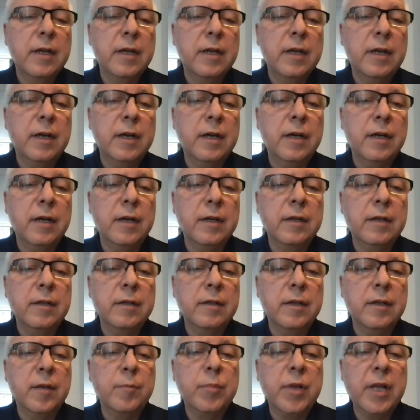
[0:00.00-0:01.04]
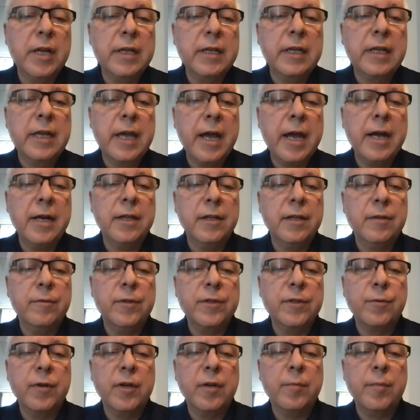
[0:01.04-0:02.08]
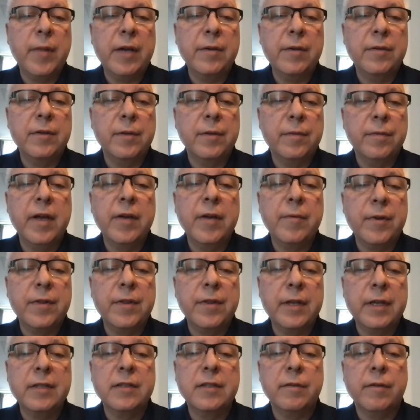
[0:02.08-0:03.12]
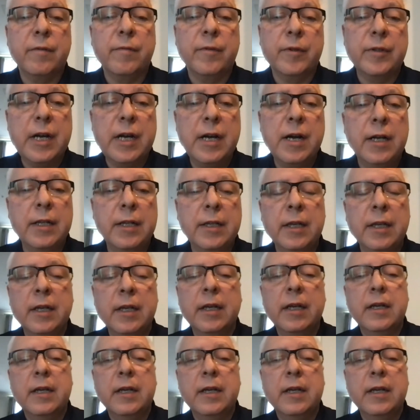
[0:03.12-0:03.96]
at Plenty Canada was one of the favorite things I've ever done,